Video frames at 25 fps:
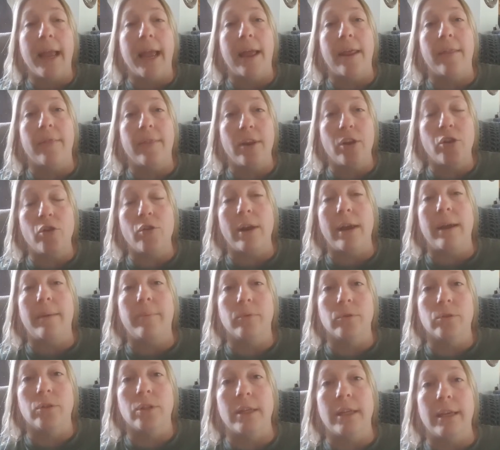And then you're
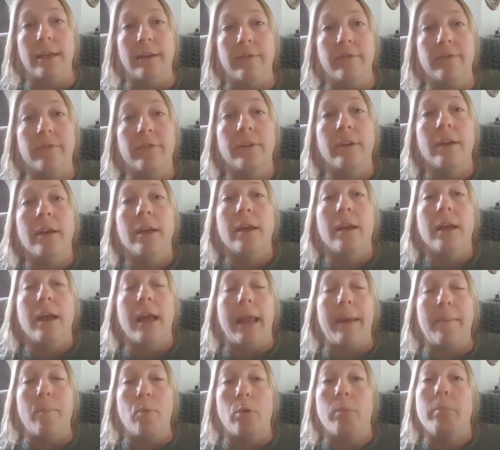able to give
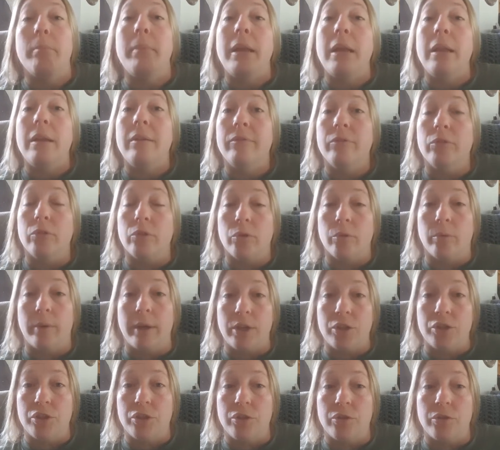a more meaningful
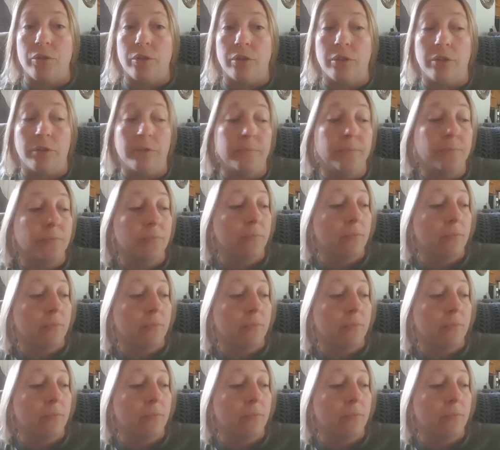correction to her.